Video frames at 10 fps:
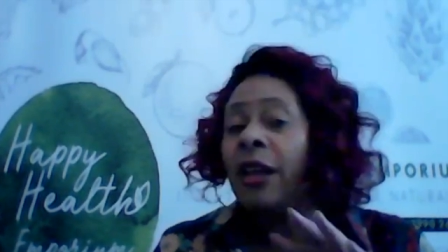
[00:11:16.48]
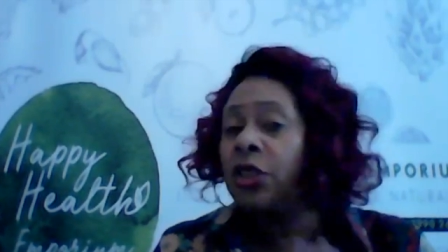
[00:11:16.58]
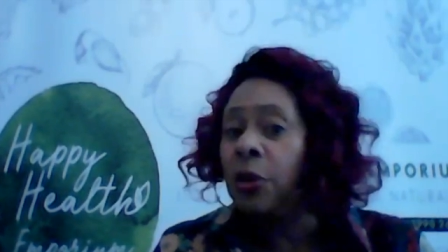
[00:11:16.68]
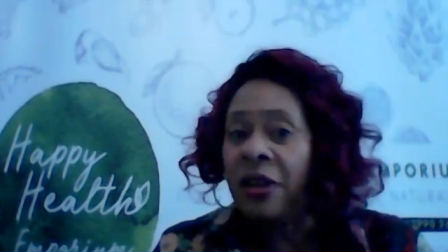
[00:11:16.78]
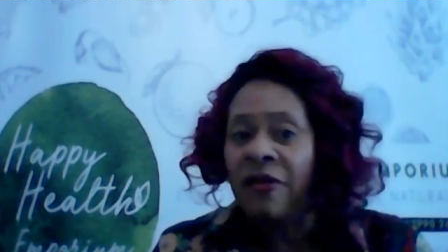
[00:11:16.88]

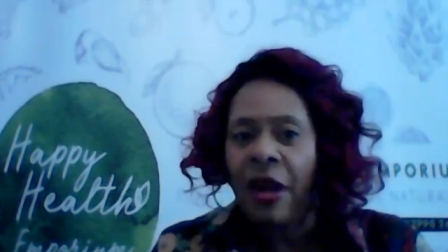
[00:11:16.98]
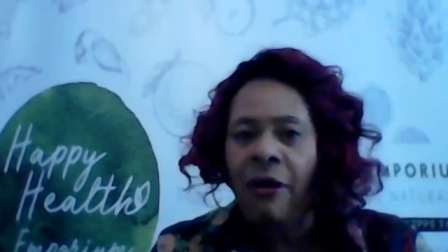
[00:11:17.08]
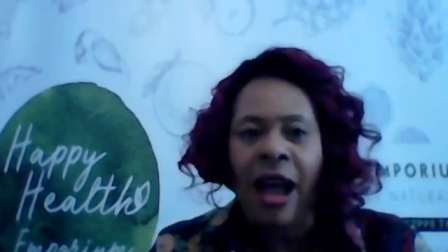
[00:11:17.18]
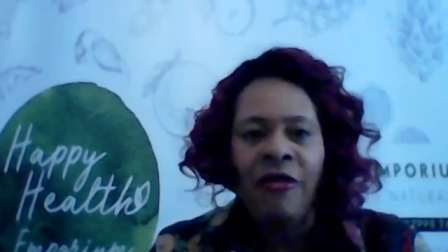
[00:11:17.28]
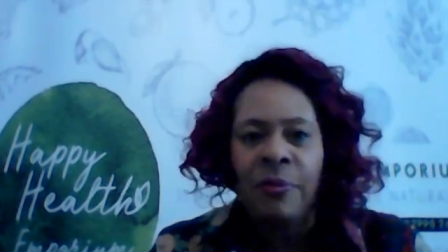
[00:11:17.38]
To be fair, I
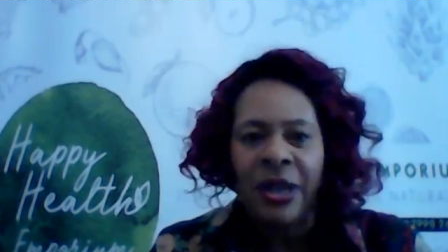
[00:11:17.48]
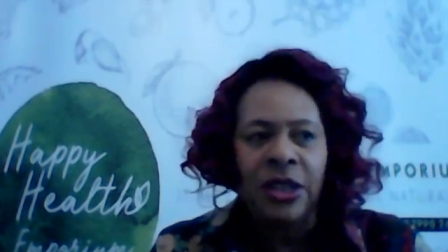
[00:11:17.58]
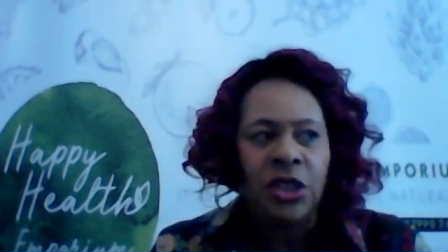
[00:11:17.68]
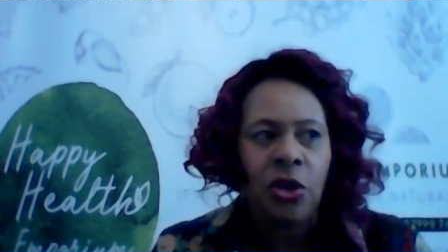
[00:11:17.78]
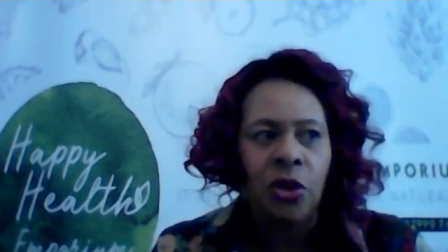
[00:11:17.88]
haven't been
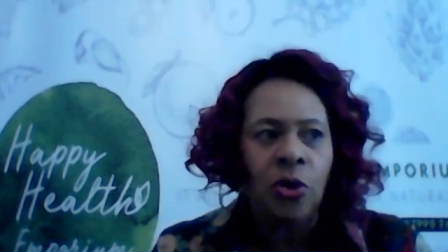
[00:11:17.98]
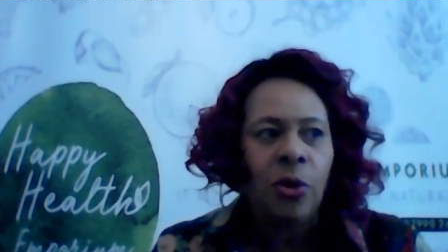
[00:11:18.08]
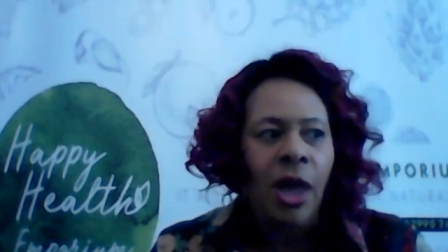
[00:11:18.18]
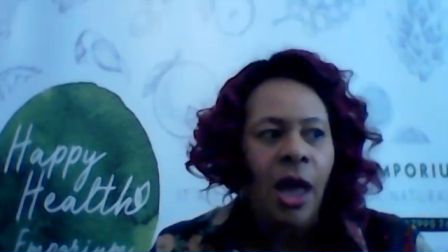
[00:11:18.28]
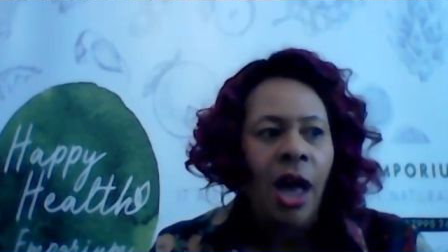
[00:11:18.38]
to
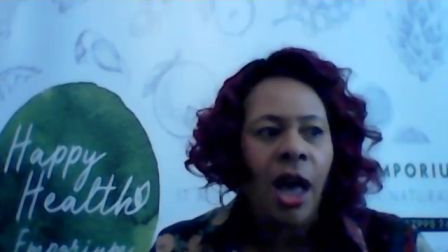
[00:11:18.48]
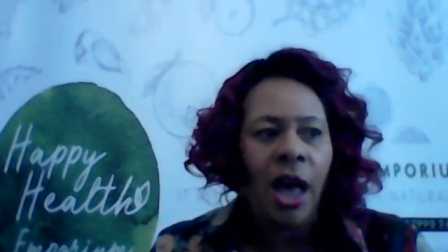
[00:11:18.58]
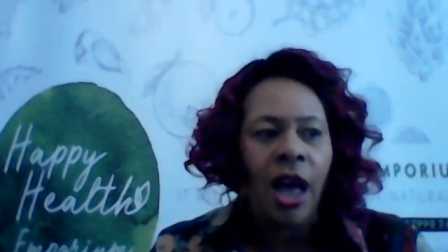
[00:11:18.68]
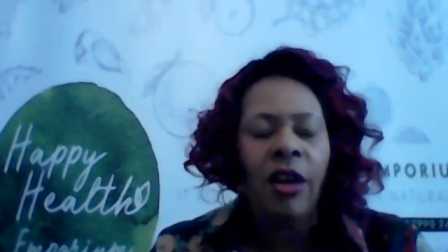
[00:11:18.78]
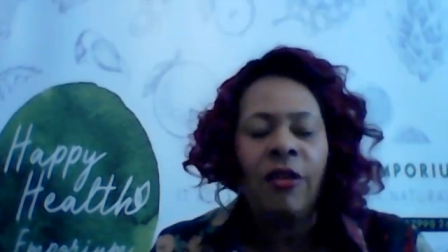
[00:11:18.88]

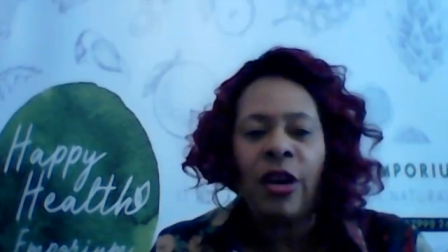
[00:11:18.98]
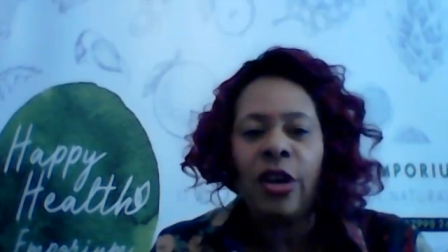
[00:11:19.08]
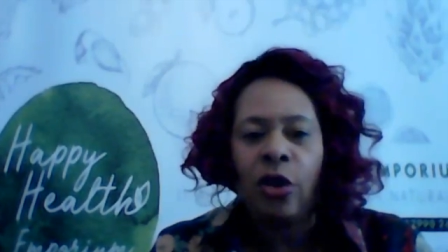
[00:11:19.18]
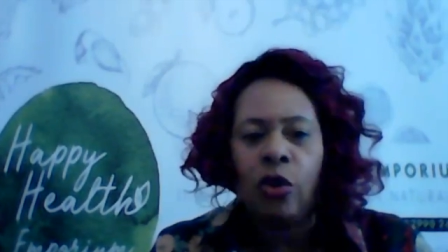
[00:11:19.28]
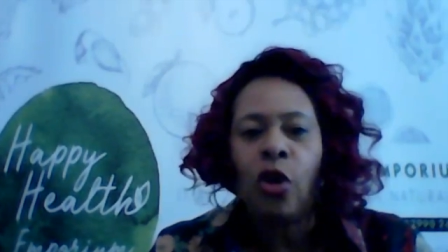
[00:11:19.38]
a
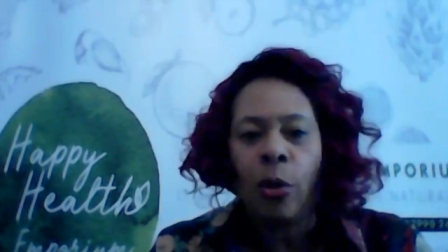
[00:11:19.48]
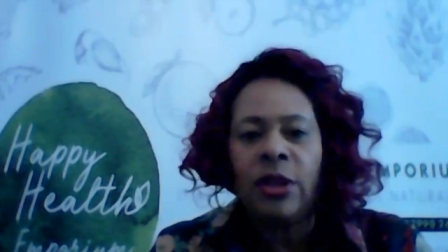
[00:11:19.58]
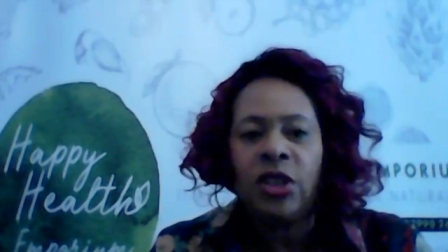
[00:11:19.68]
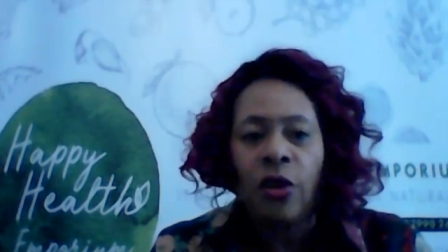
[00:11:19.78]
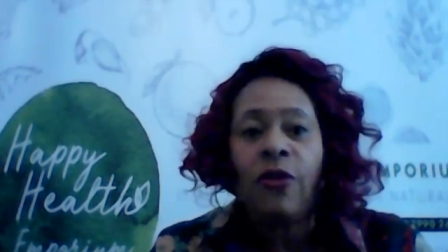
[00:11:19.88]
very good comedy
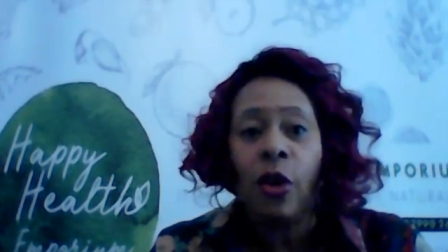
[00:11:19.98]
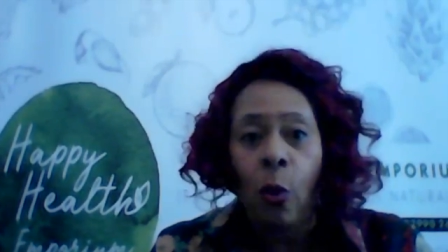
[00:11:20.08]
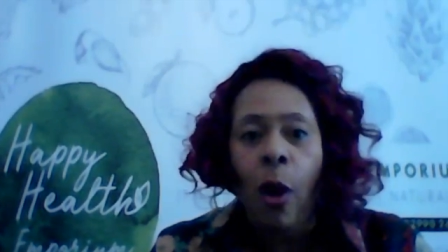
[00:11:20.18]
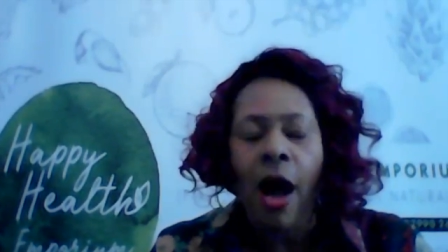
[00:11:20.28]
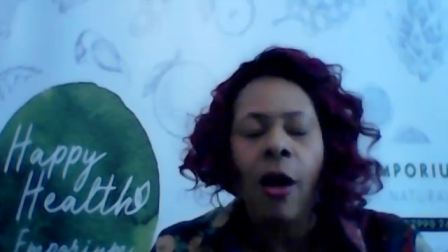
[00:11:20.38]
show for a
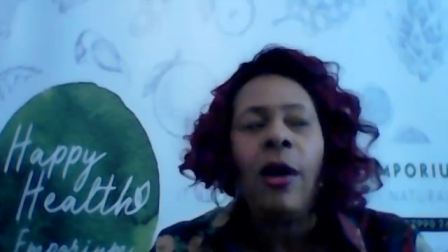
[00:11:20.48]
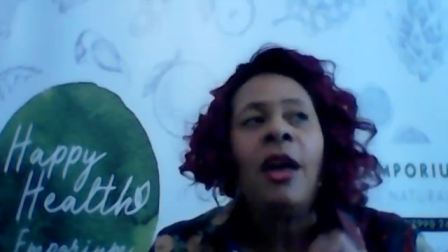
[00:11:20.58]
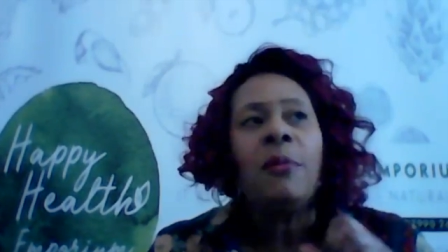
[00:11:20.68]
while,